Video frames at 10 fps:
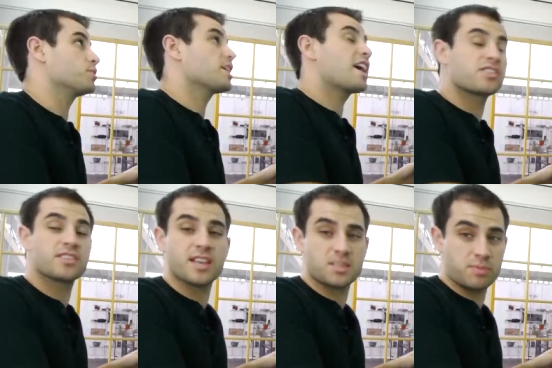which
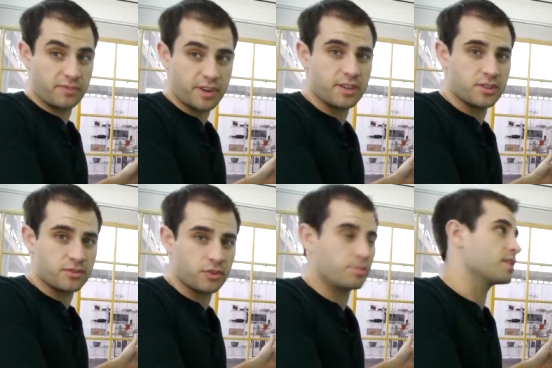actually has been very
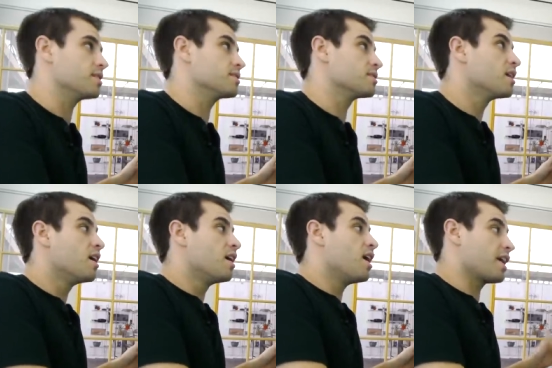useful because
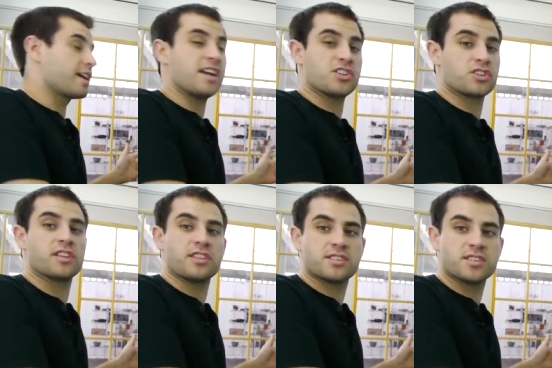
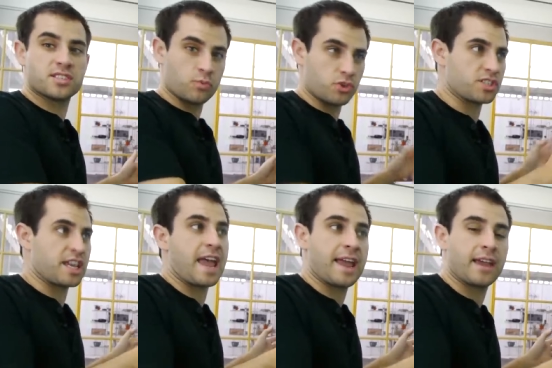occasionally the system will just
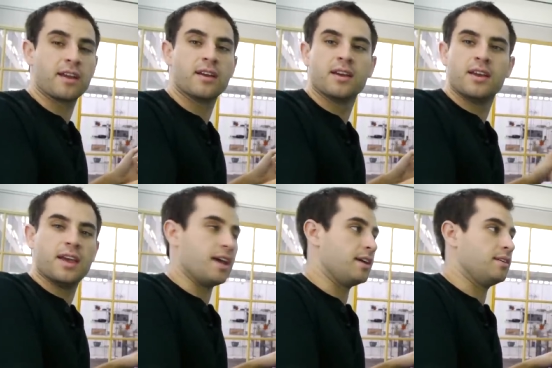hang
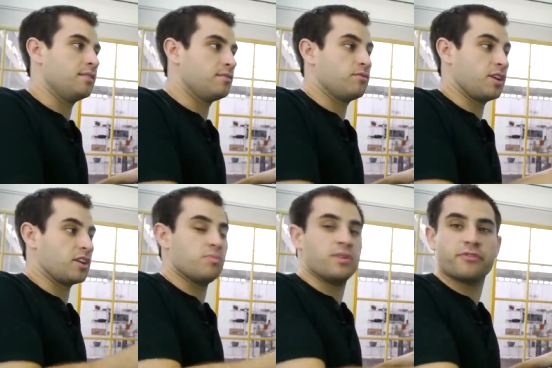and
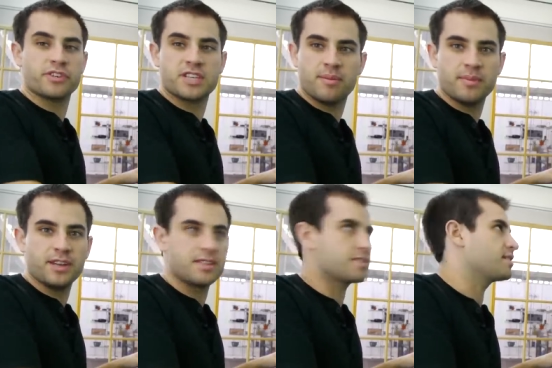it could be for ten
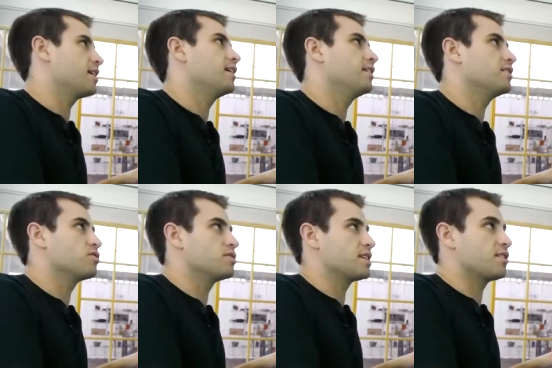minutes and it
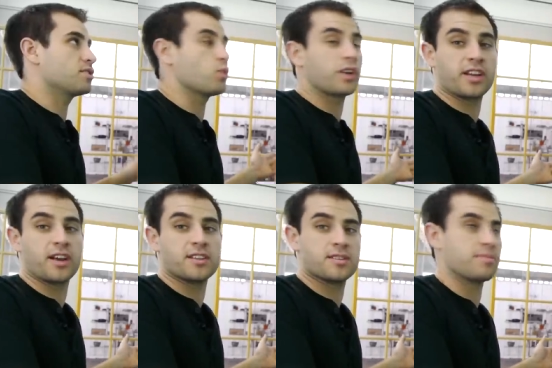turns out it's working
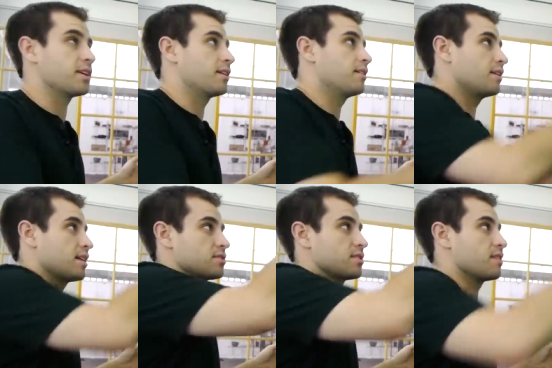on something, and
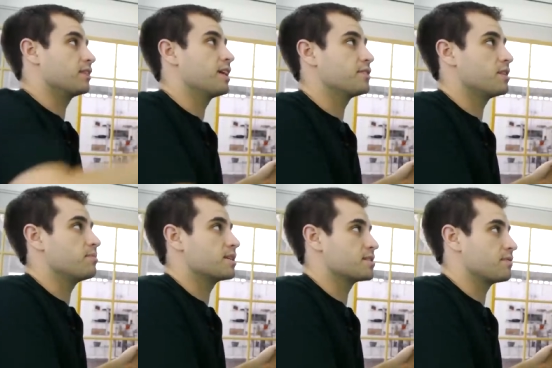actually I've left it
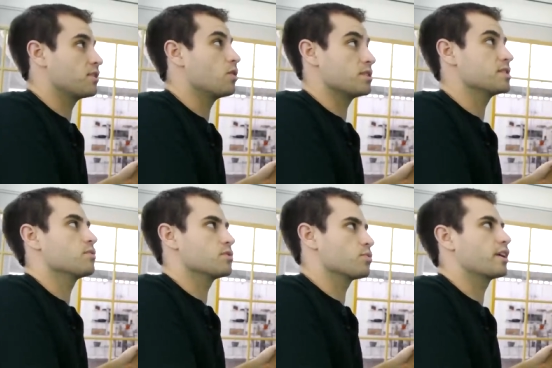because I've noticed
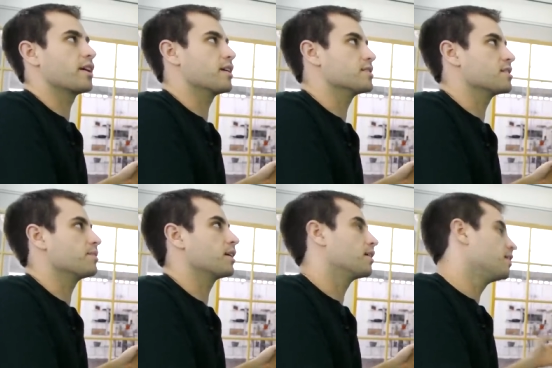it was working on
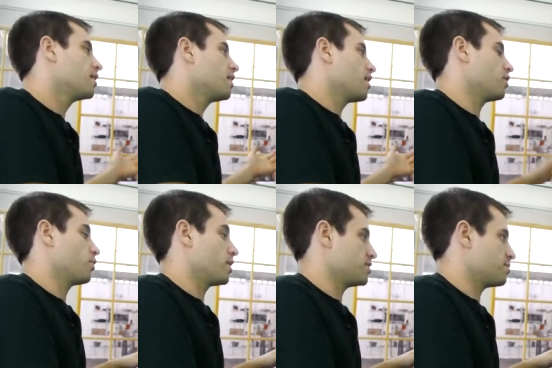something.
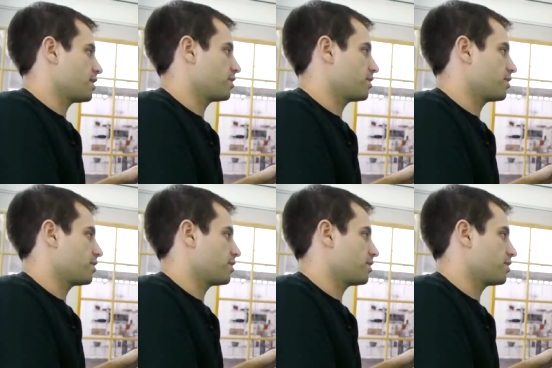Otherwise you might